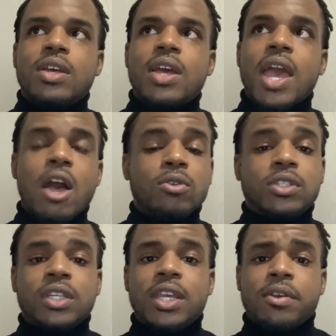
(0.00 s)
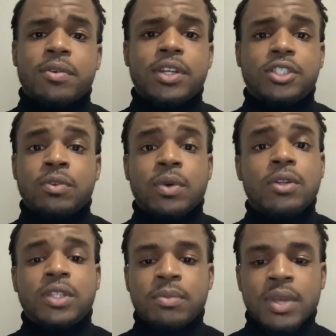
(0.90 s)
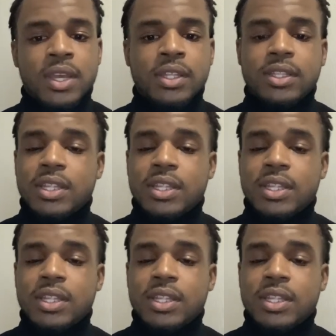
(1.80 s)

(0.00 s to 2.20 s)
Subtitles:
how to get rich and wealthy, man.